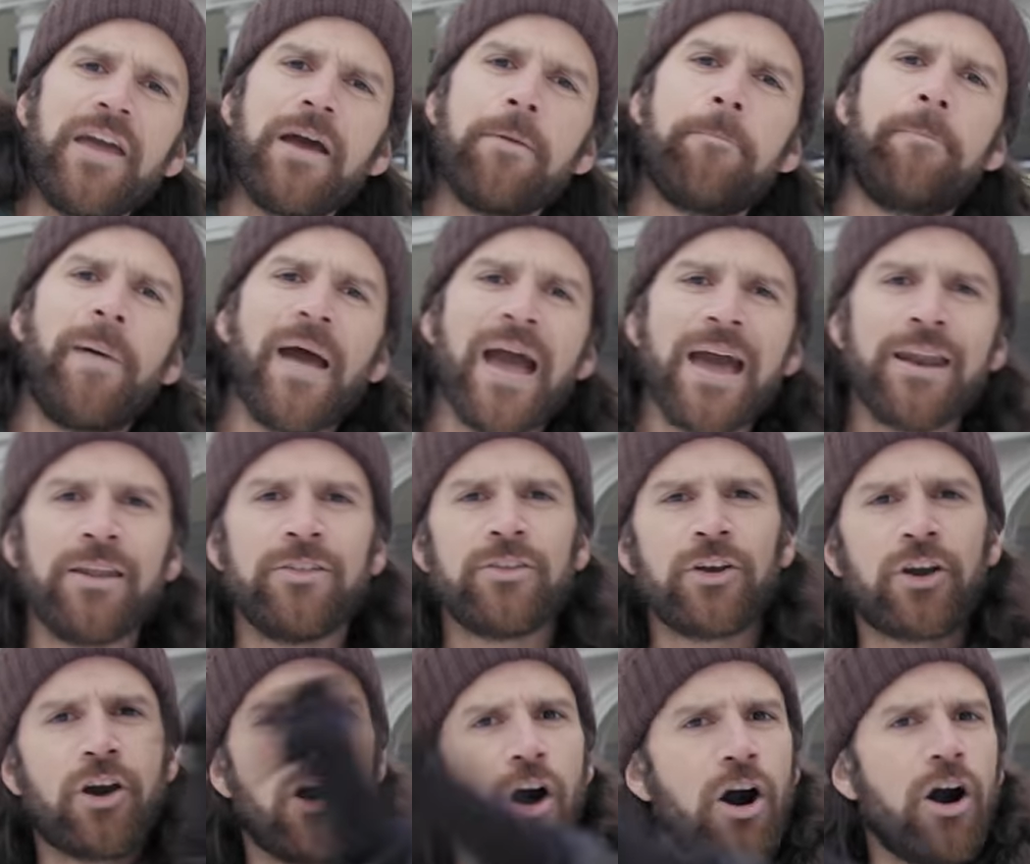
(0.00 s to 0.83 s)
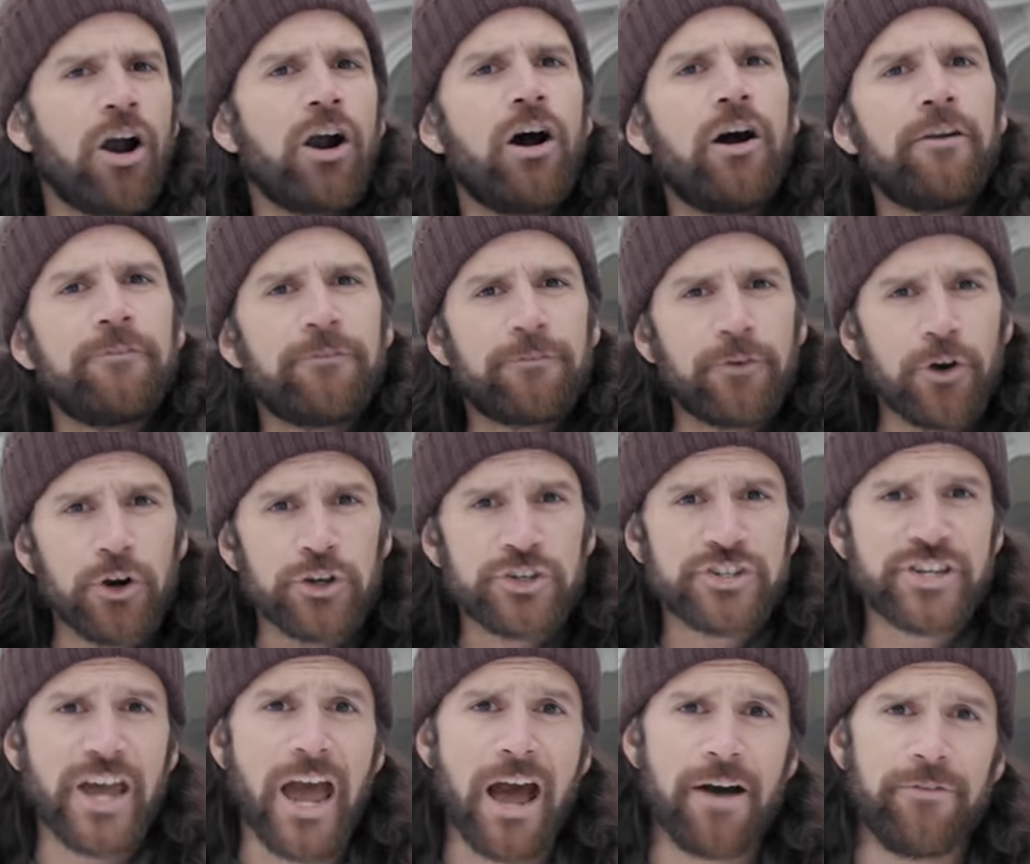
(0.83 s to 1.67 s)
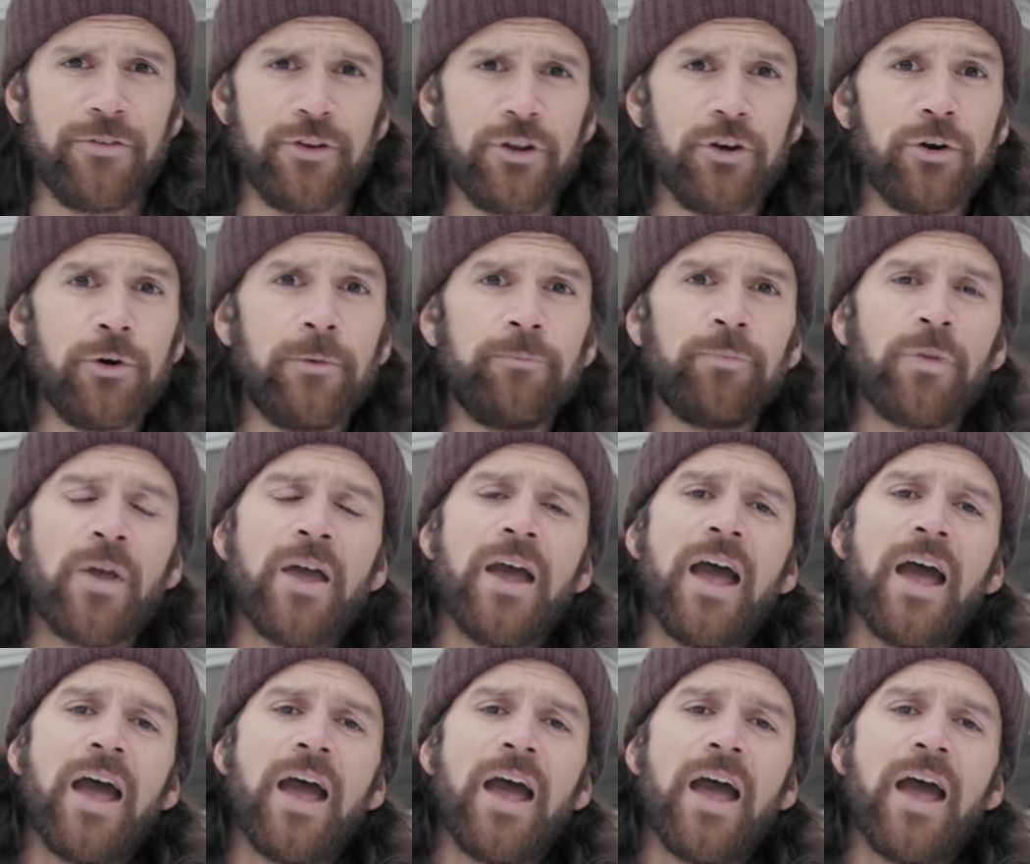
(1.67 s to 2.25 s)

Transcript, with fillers: they abandoned the car on 1st Avenue,